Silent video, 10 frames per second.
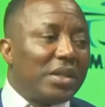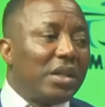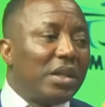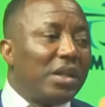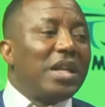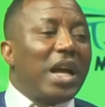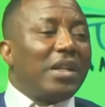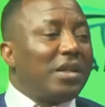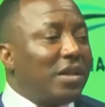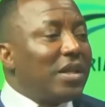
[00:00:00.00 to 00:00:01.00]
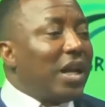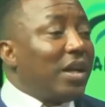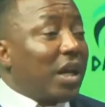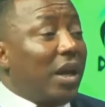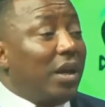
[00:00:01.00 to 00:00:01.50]
that these are things
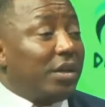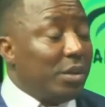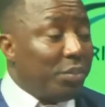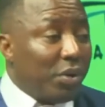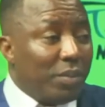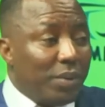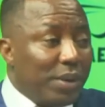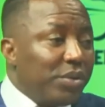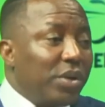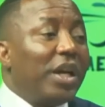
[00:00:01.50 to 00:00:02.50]
that escalate the problems.